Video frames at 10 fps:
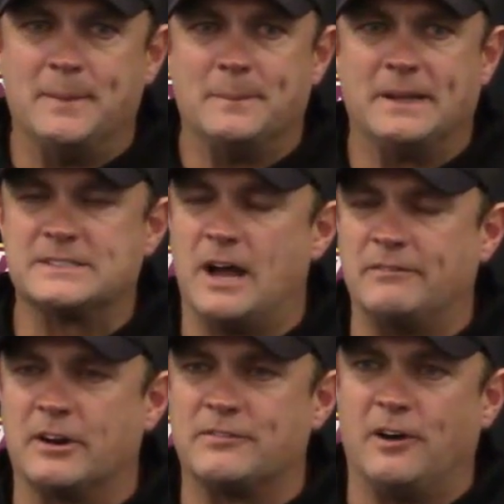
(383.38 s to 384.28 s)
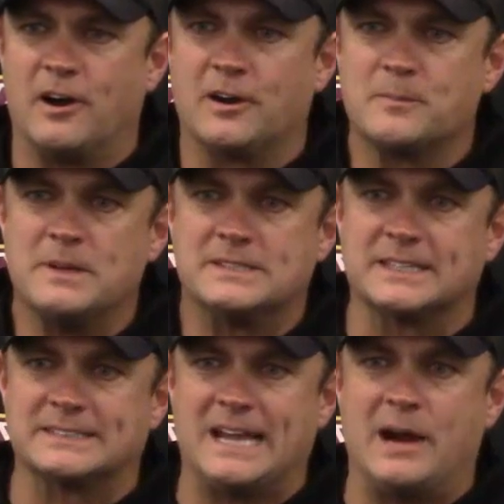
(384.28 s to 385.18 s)
It's not very far. I mean,
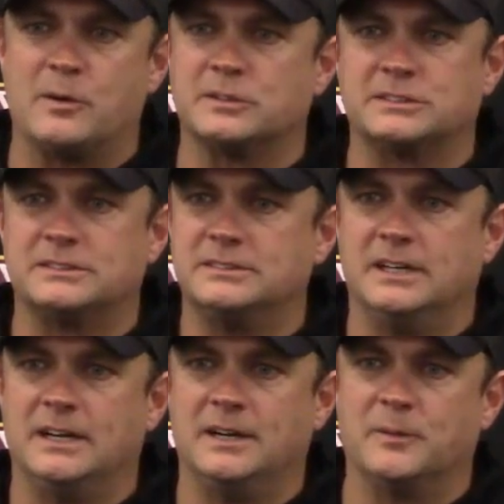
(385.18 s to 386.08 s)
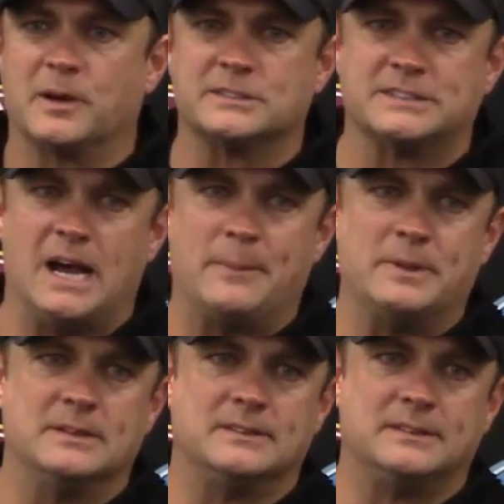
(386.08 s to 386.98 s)
6 hours. We're going to stop
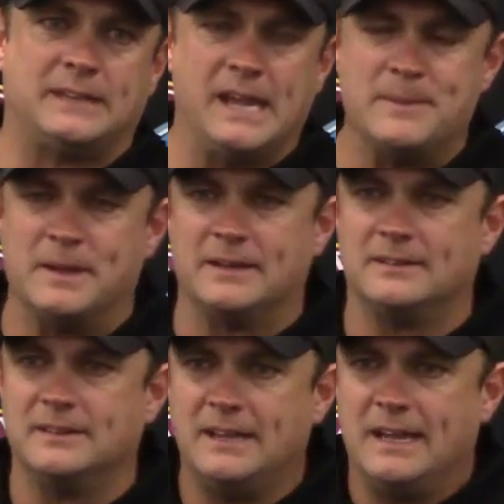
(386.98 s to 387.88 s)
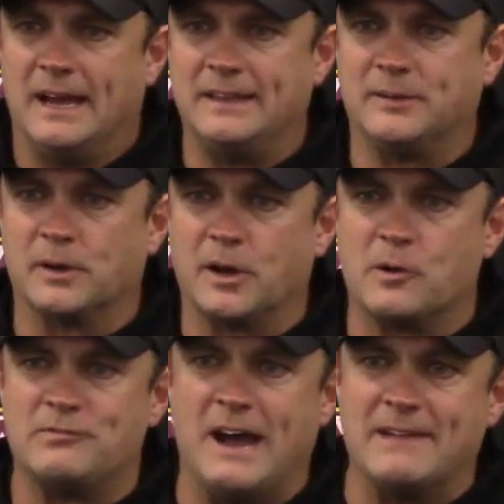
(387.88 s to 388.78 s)
in Kingman. I think we're going to go
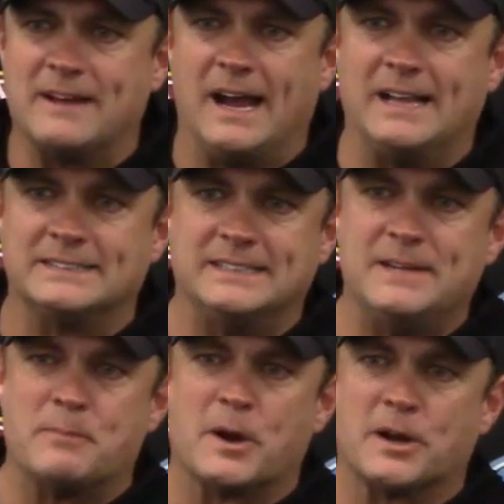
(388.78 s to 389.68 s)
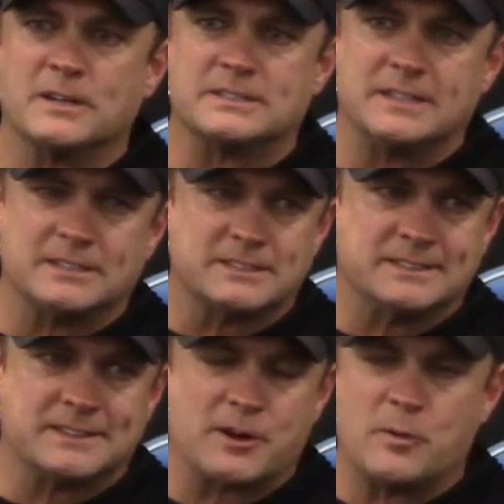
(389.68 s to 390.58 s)
to Five Guys and eat burgers, and there's
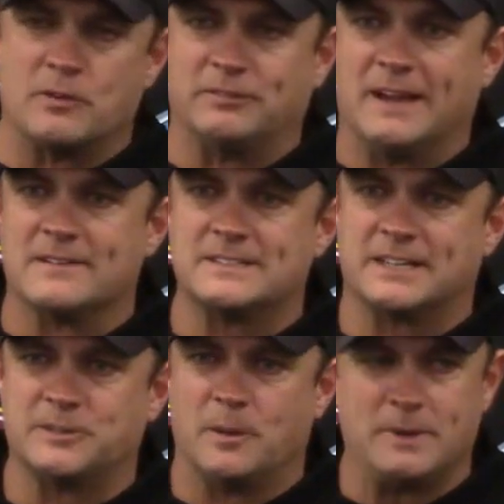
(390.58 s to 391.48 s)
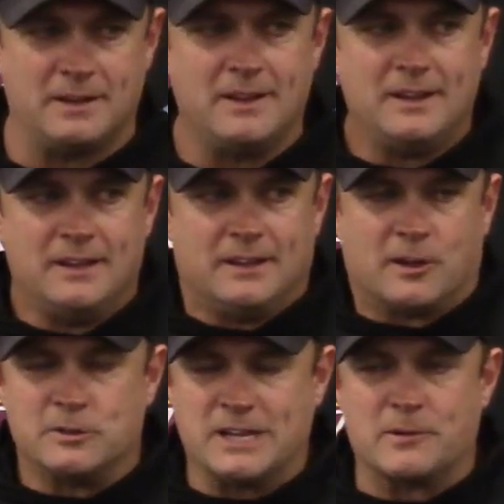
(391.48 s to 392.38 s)
a 31 flavors next door. I mean,
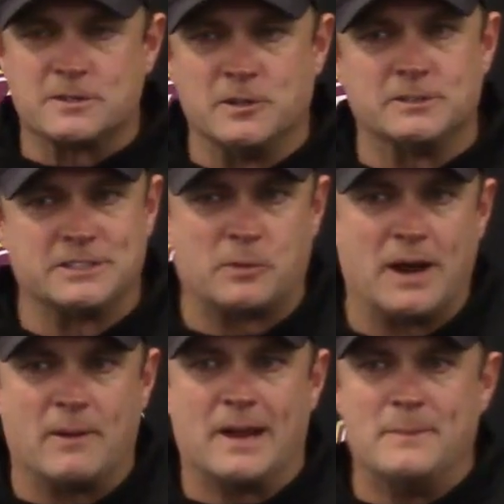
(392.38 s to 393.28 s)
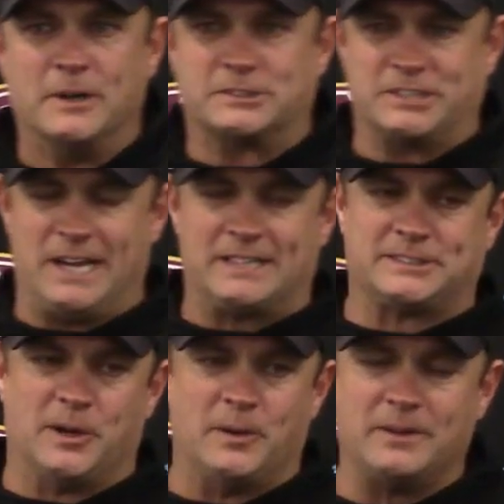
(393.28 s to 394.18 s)
Coach Edwards knows his way around a milkshake,
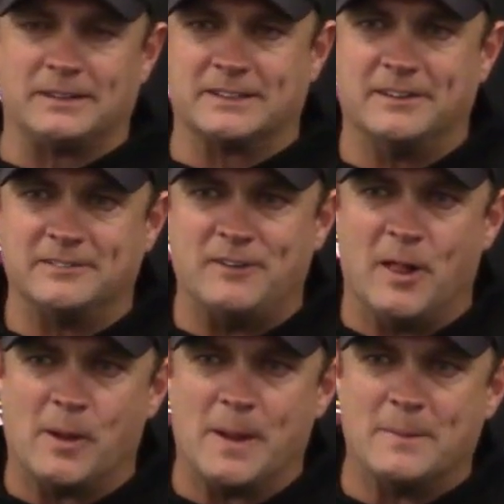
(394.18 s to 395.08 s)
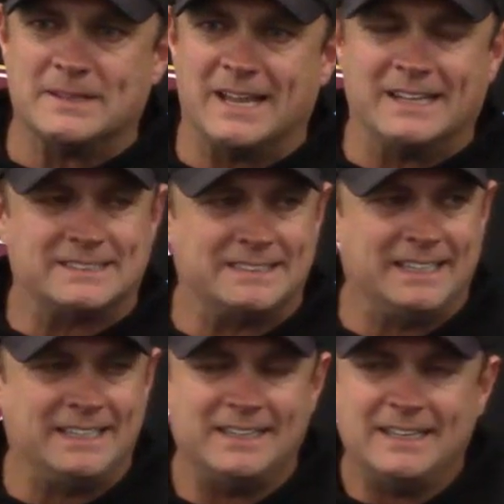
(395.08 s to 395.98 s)
so we'll have to follow him and
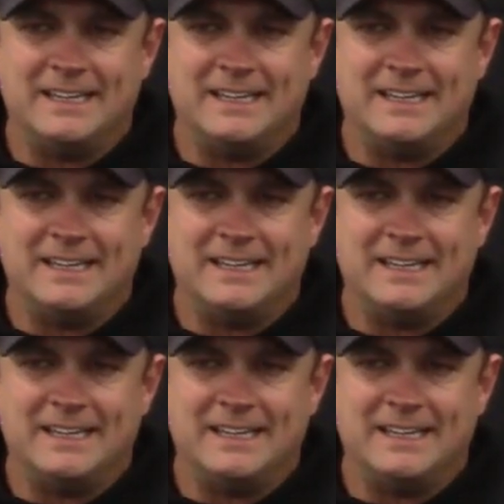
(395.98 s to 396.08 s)
see.